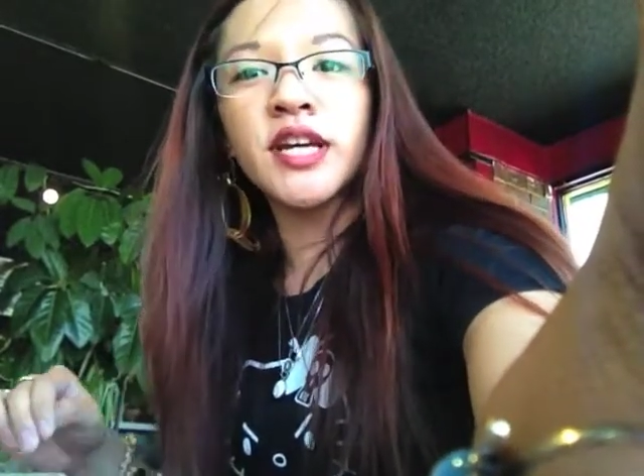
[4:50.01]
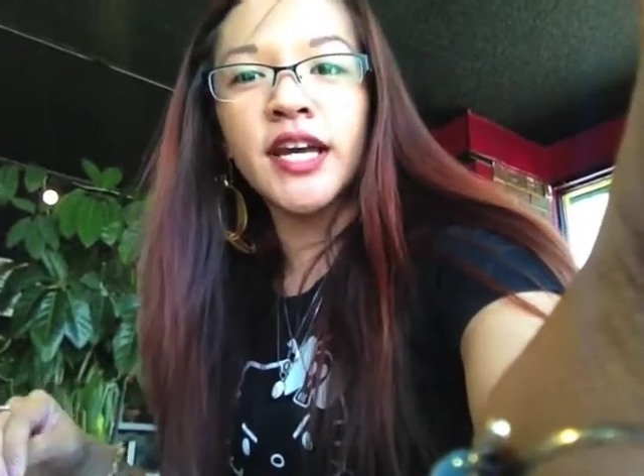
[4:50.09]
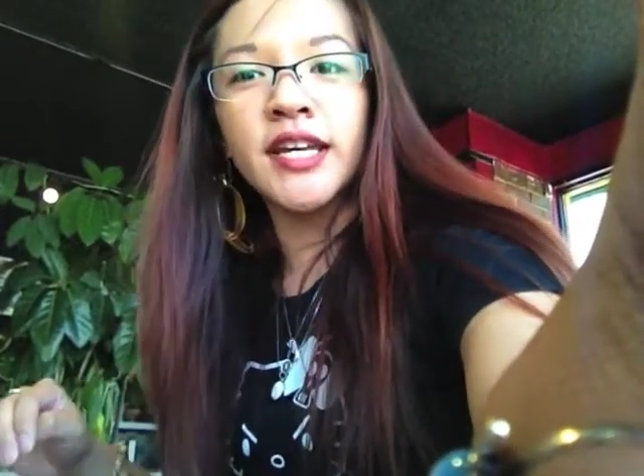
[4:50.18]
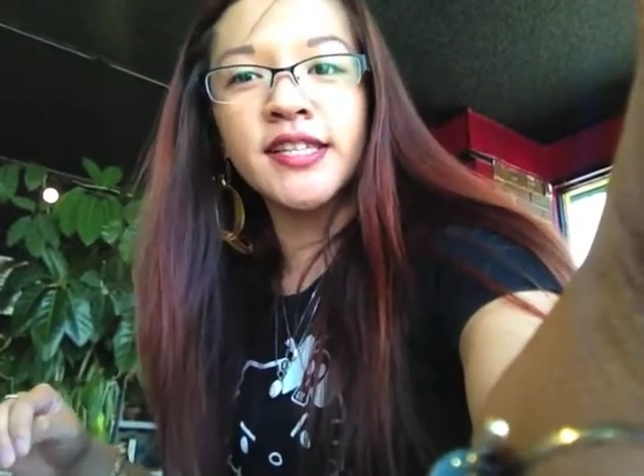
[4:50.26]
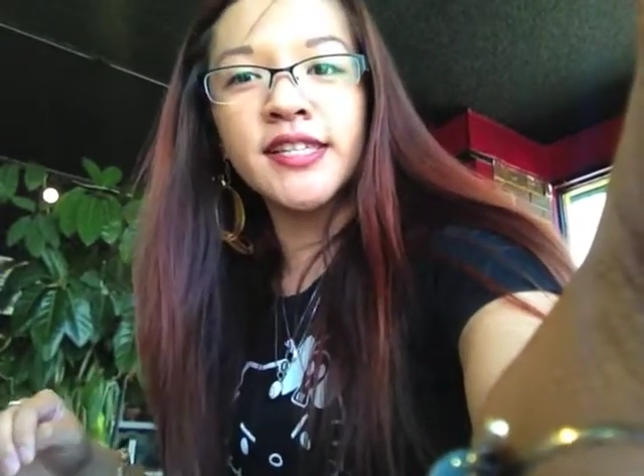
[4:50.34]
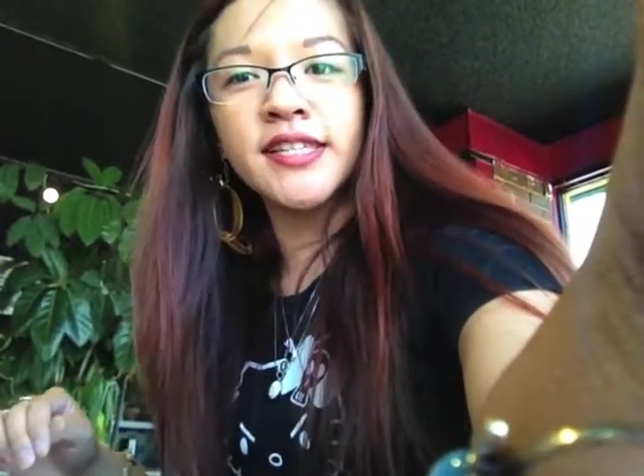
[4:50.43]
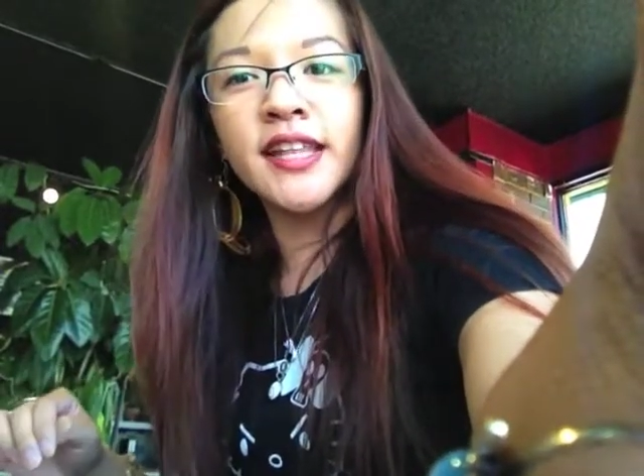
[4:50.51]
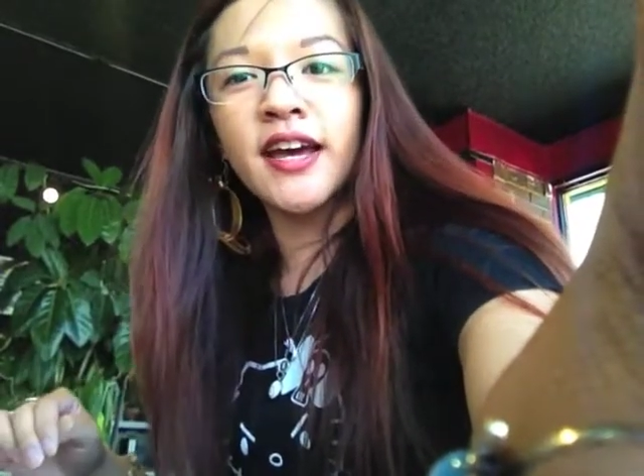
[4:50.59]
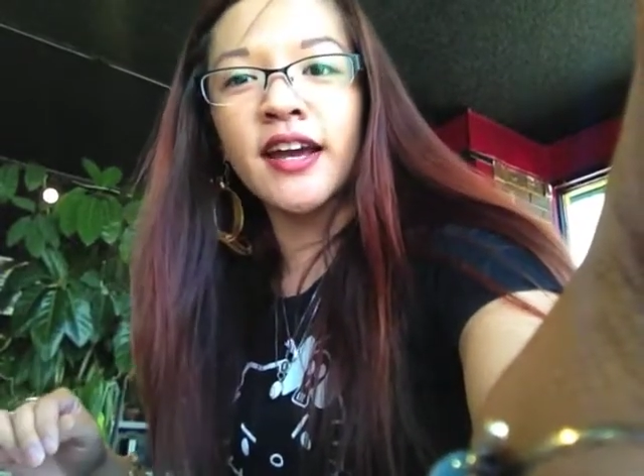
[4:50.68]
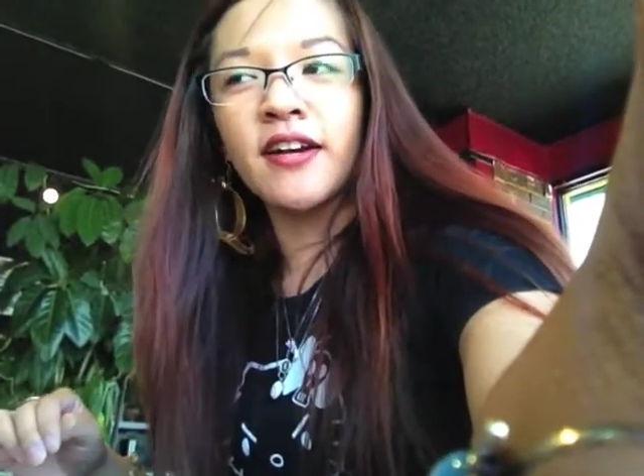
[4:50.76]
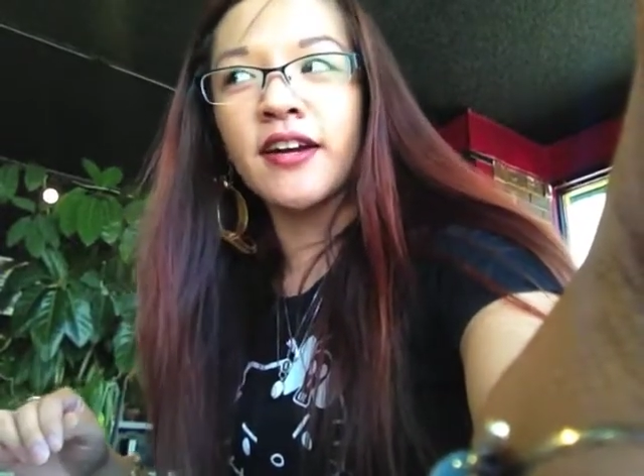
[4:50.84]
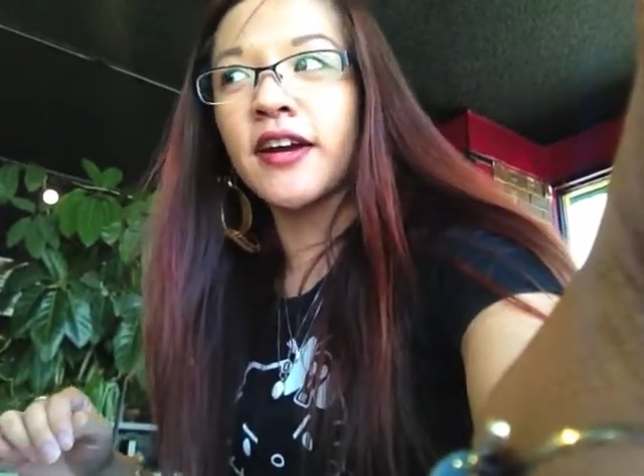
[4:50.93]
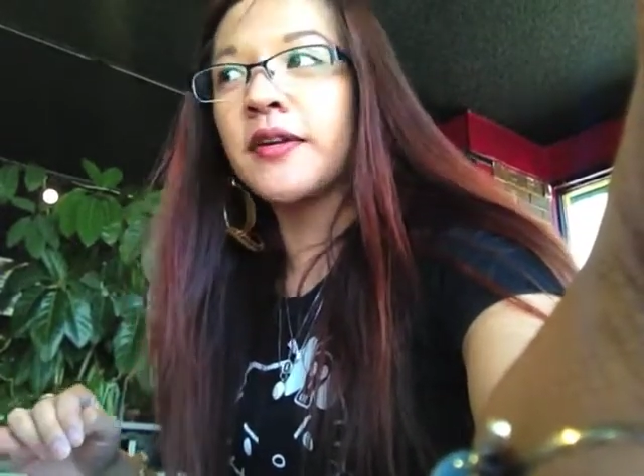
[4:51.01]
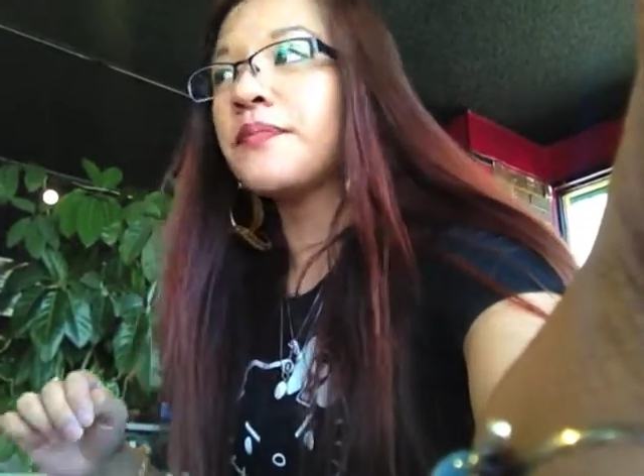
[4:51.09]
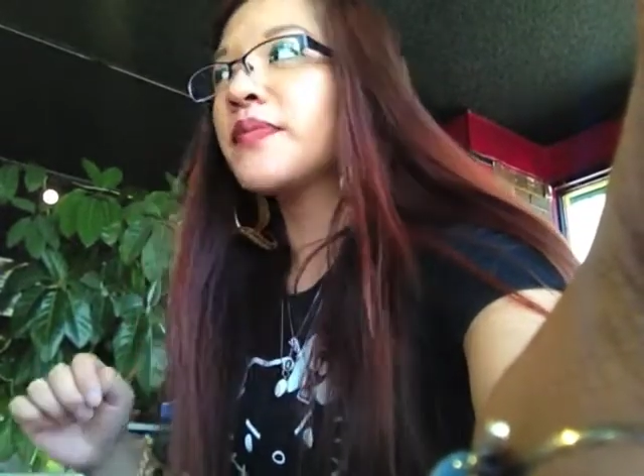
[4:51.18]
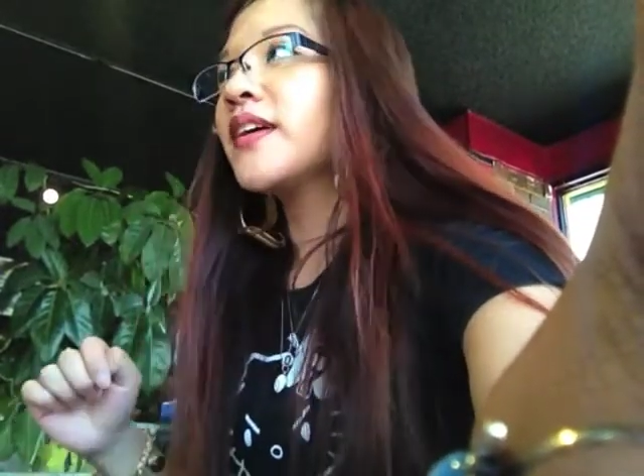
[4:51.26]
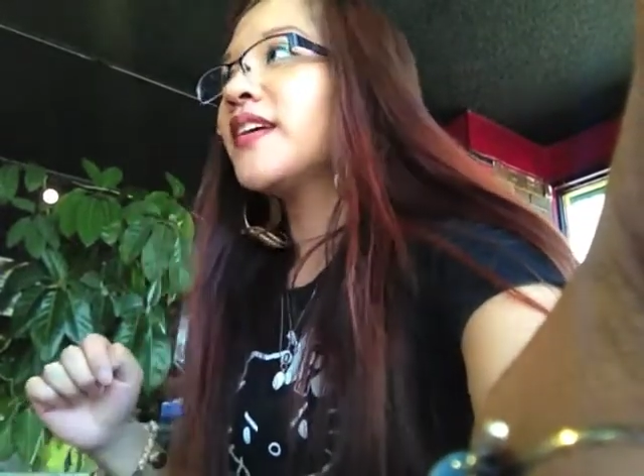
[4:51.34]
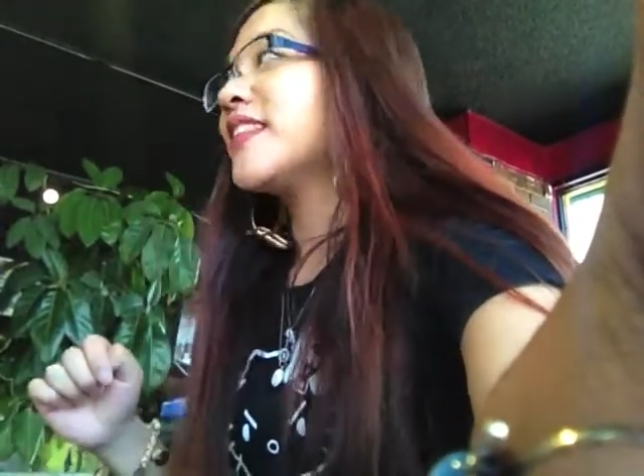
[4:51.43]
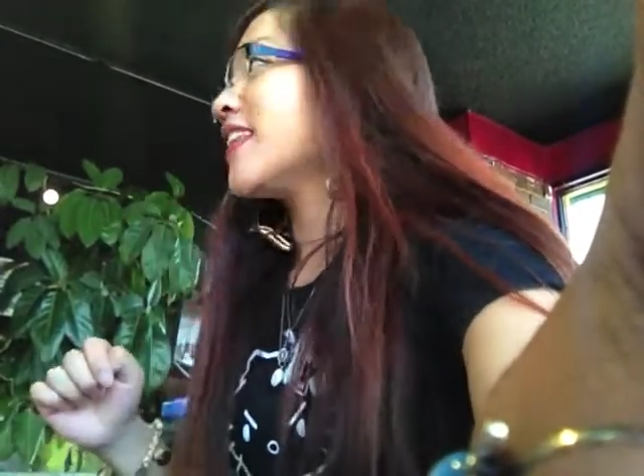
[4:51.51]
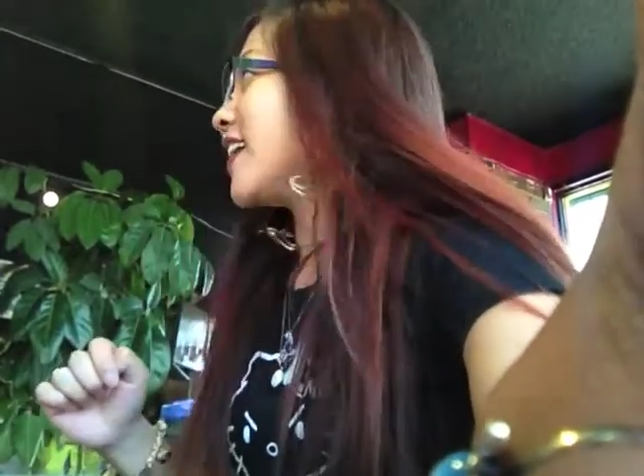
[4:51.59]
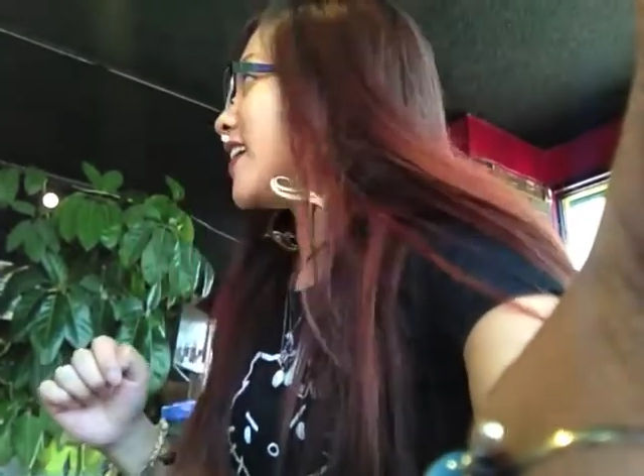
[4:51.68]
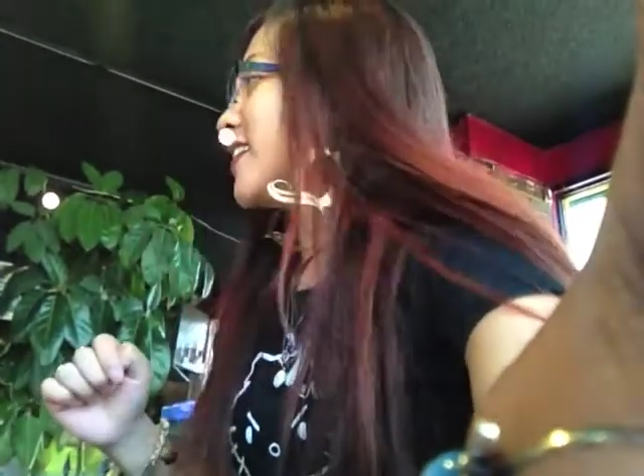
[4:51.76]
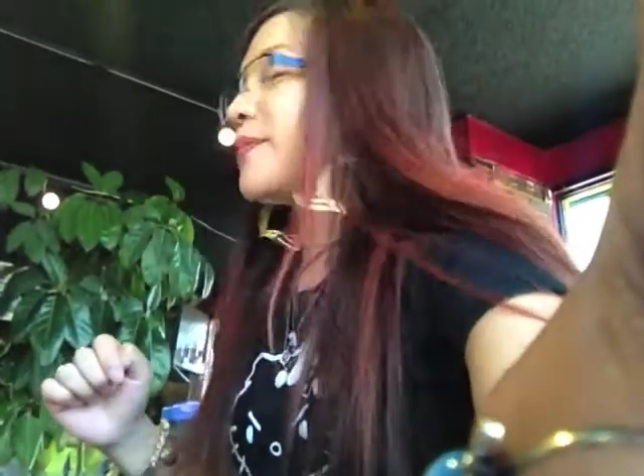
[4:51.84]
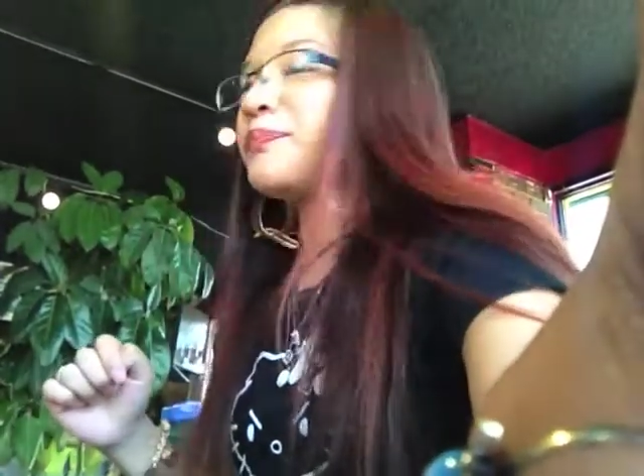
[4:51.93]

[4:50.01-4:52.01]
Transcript: check-ins in that area, then